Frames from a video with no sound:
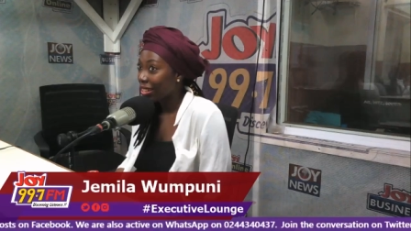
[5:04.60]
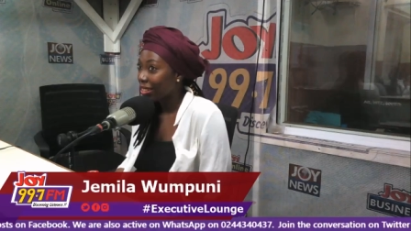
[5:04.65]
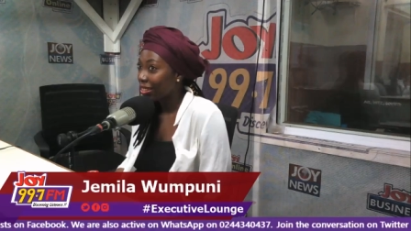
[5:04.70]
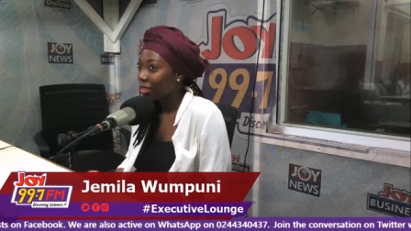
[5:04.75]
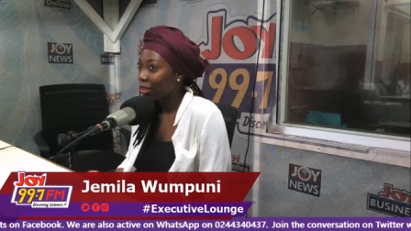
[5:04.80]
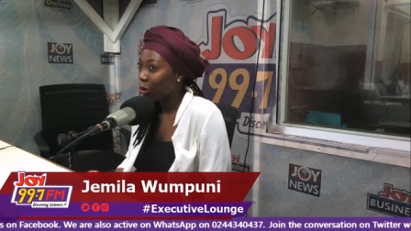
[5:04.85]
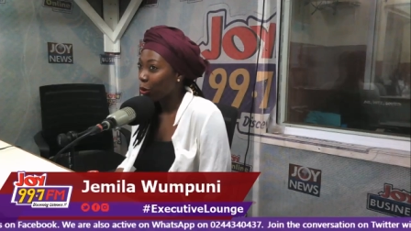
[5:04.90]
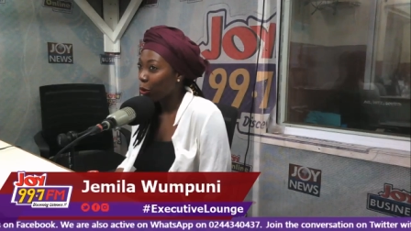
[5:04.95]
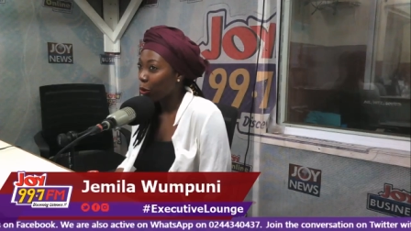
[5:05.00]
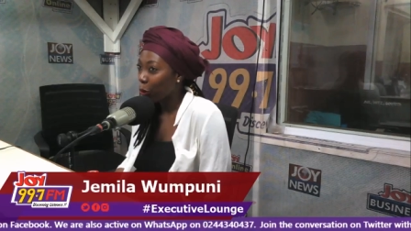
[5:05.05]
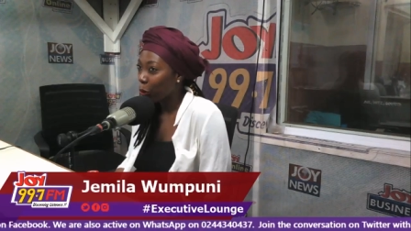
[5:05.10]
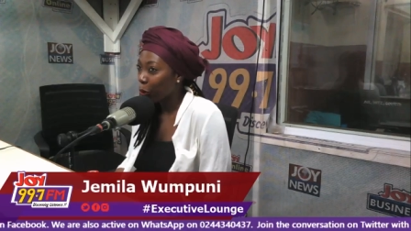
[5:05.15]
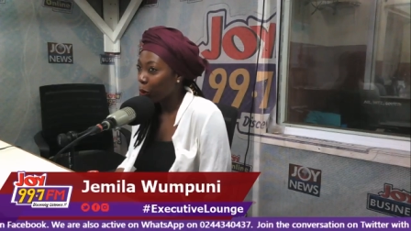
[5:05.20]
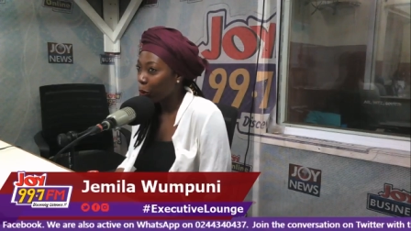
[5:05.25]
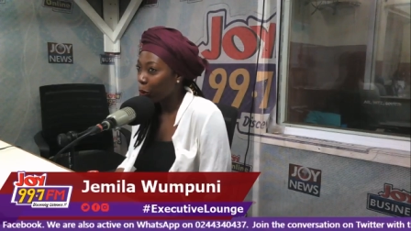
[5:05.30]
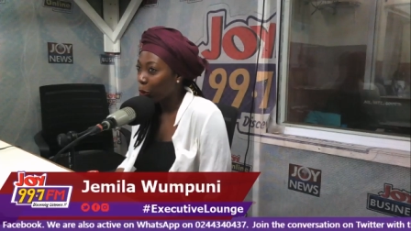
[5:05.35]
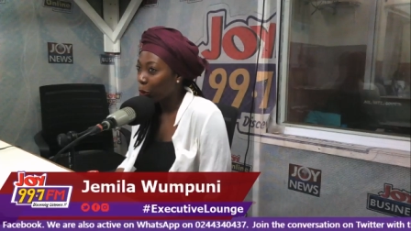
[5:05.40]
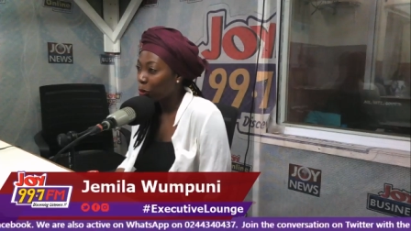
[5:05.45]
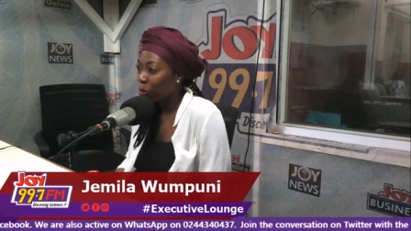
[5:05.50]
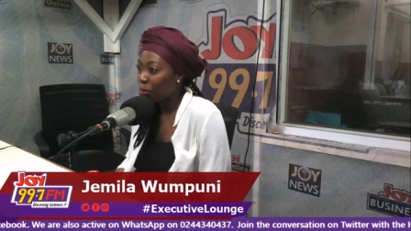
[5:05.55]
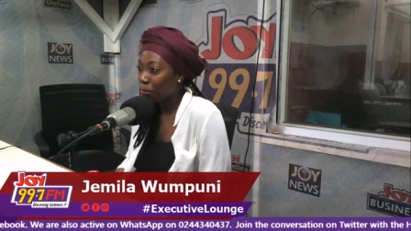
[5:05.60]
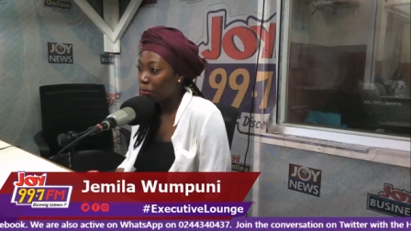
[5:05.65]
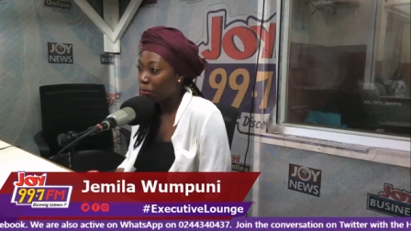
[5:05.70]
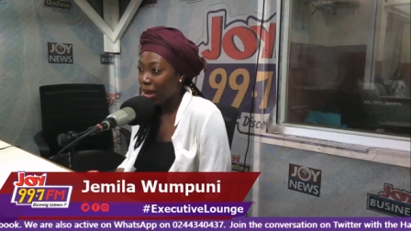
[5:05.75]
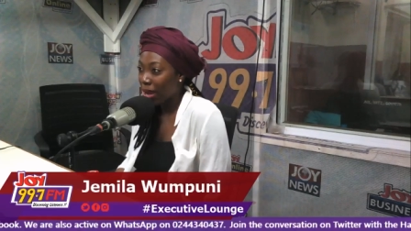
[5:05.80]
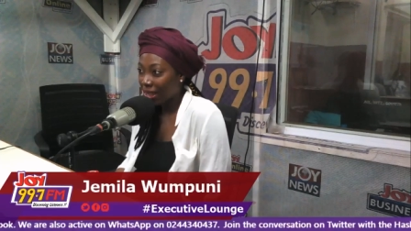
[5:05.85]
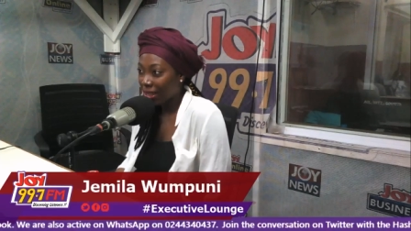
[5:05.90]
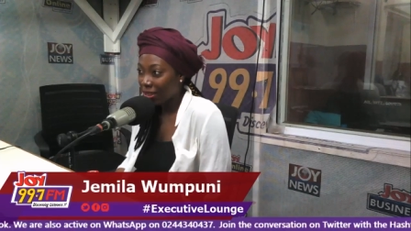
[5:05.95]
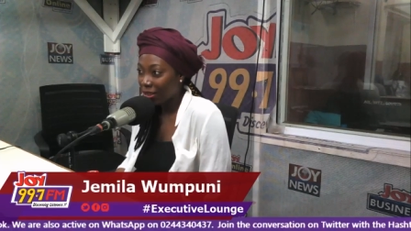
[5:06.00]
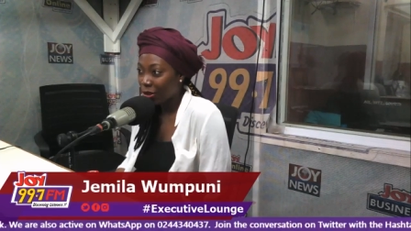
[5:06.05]
the old
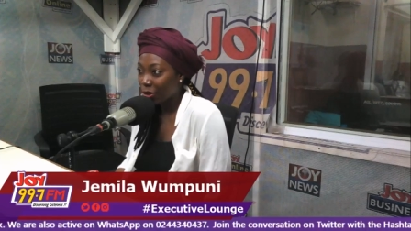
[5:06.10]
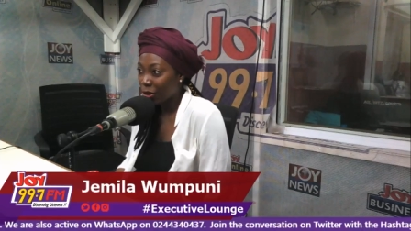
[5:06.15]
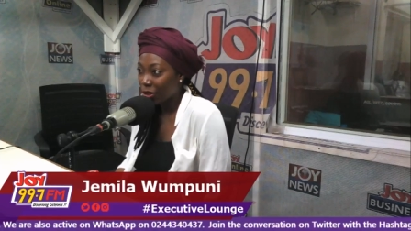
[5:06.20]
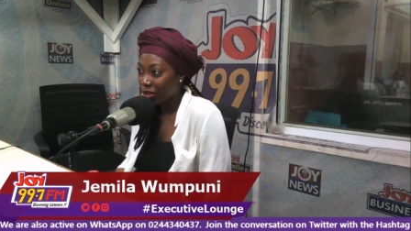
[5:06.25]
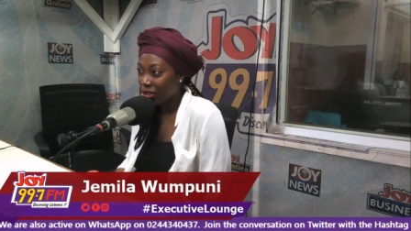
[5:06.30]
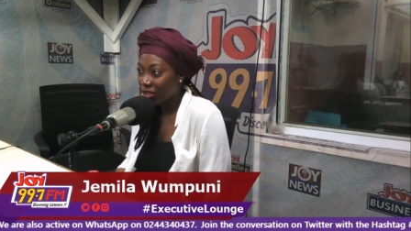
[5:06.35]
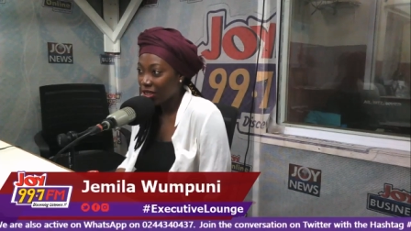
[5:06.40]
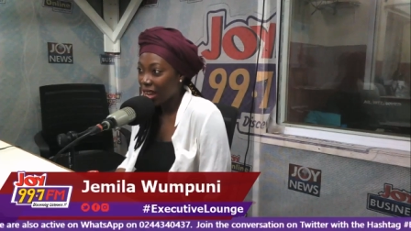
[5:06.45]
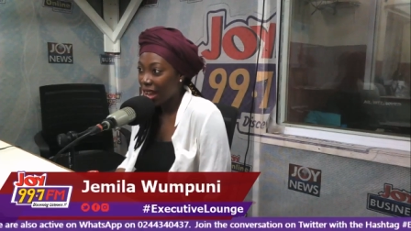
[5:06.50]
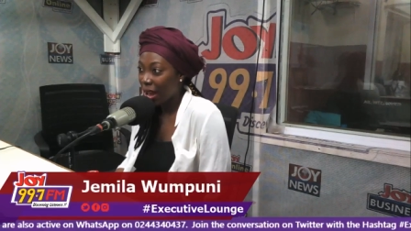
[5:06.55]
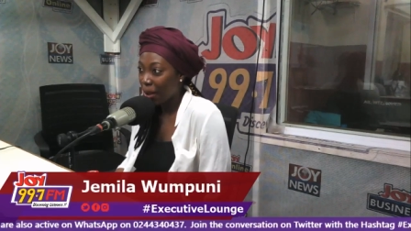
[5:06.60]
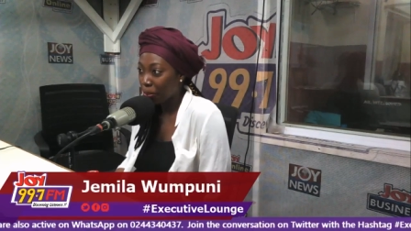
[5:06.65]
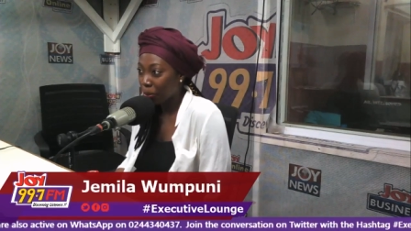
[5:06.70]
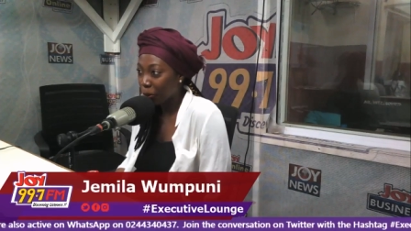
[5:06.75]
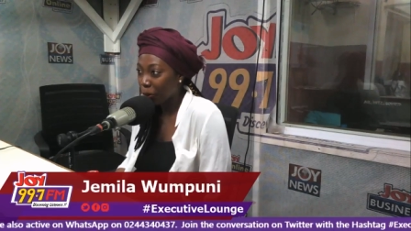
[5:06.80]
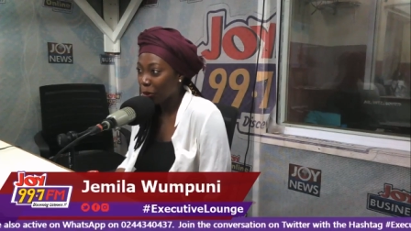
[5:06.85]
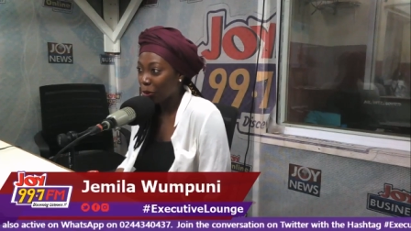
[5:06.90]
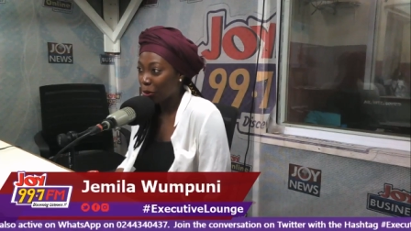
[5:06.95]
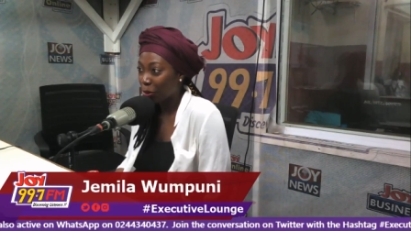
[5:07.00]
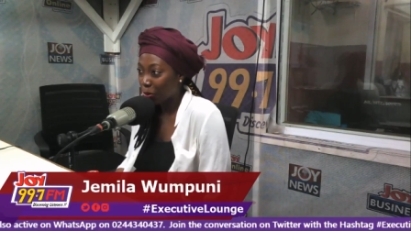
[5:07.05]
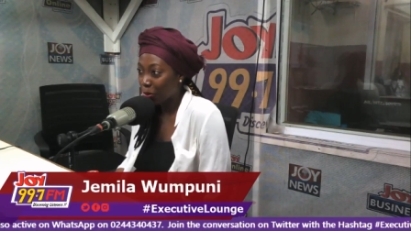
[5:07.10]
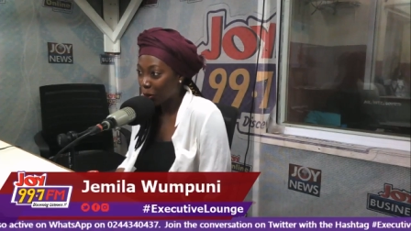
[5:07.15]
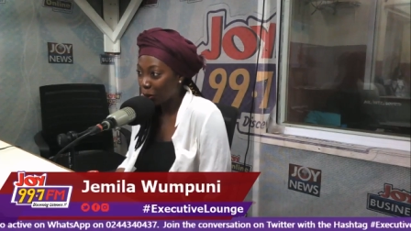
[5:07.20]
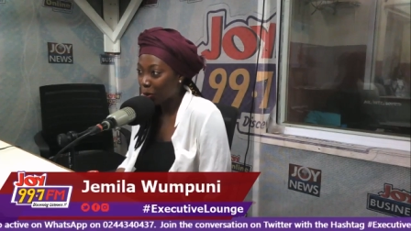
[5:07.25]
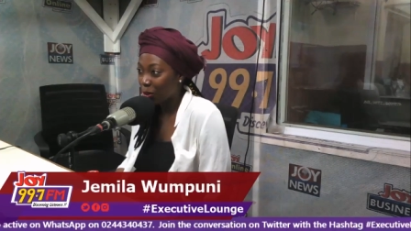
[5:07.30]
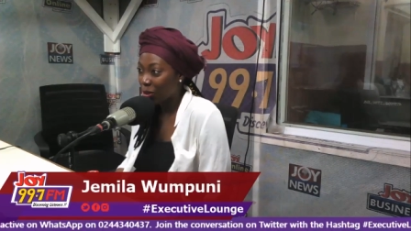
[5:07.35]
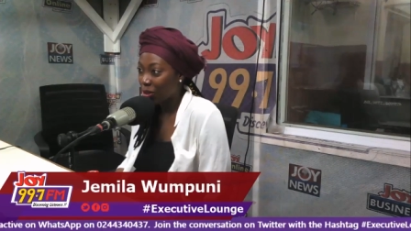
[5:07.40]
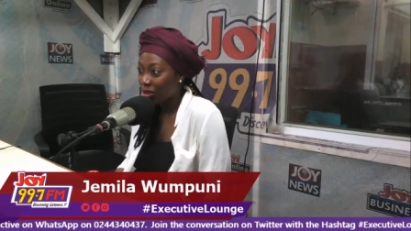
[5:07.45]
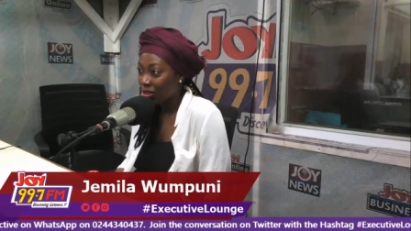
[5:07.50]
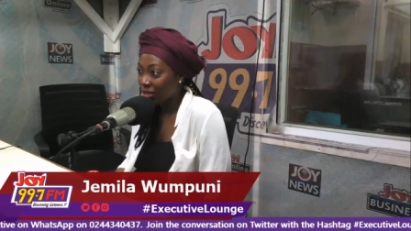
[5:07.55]
macintosh apple
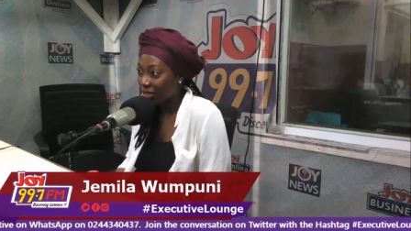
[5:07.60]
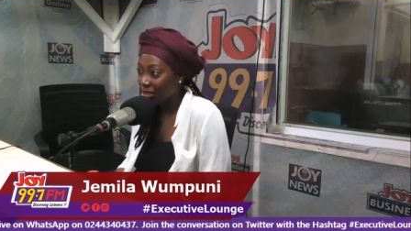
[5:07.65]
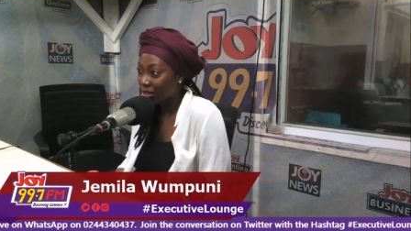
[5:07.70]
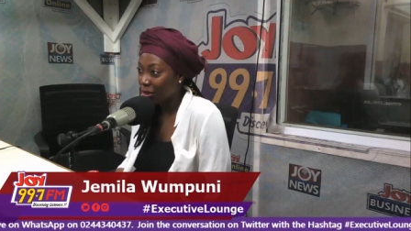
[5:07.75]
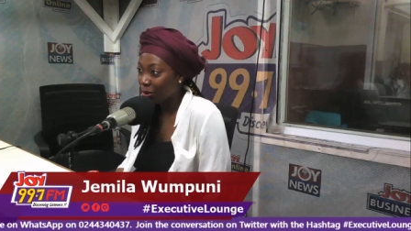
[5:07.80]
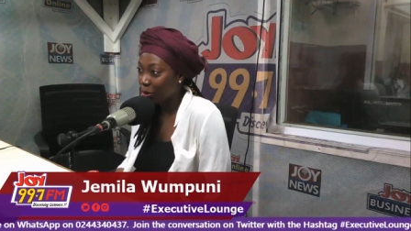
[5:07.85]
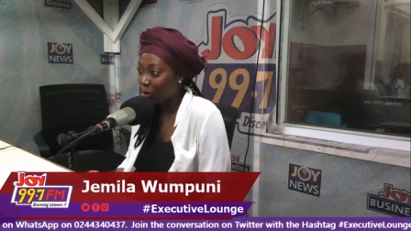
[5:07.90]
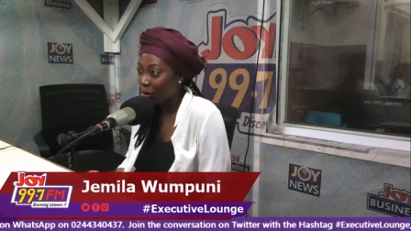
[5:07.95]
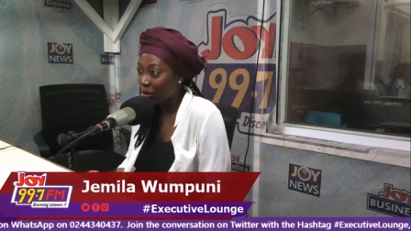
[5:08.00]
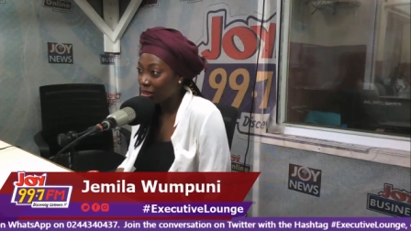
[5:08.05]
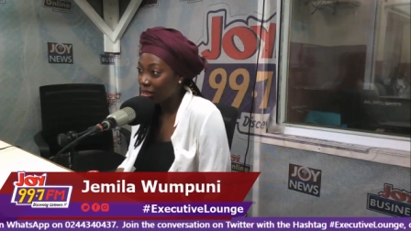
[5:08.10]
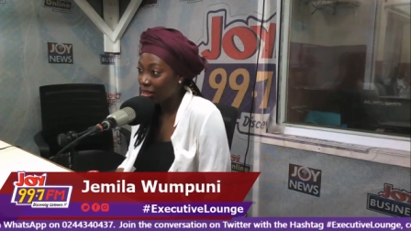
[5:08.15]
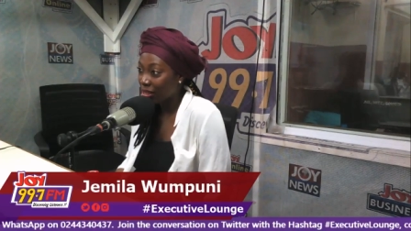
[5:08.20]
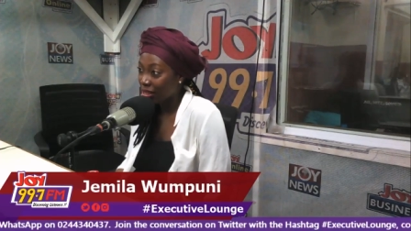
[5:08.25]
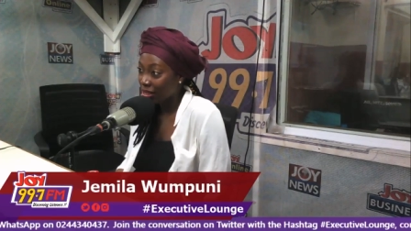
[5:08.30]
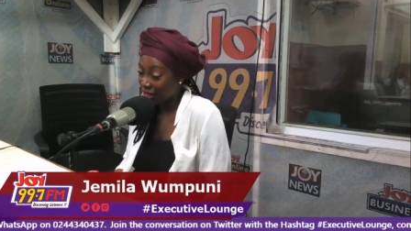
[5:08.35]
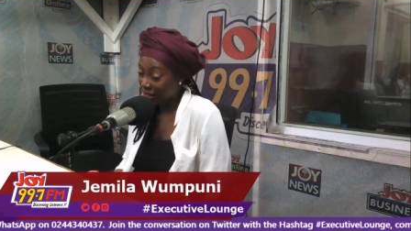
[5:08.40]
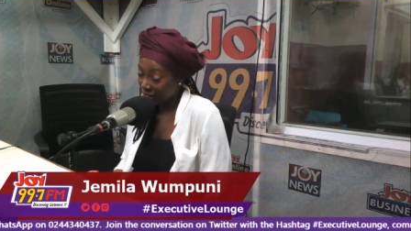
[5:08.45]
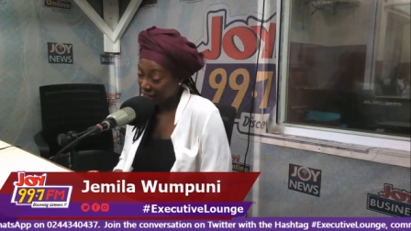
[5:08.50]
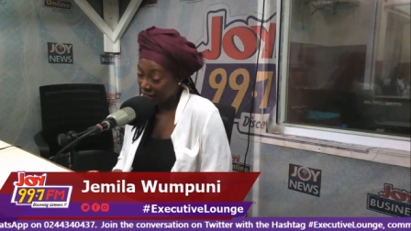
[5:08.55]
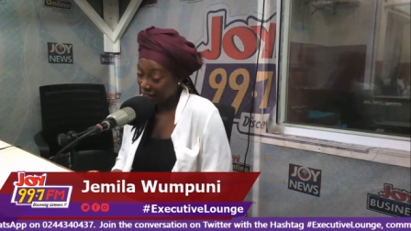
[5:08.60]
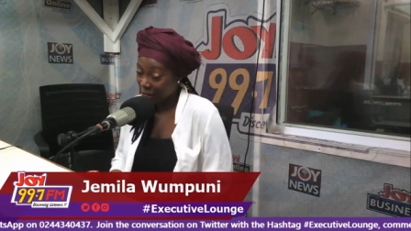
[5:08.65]
computers this was Whoa.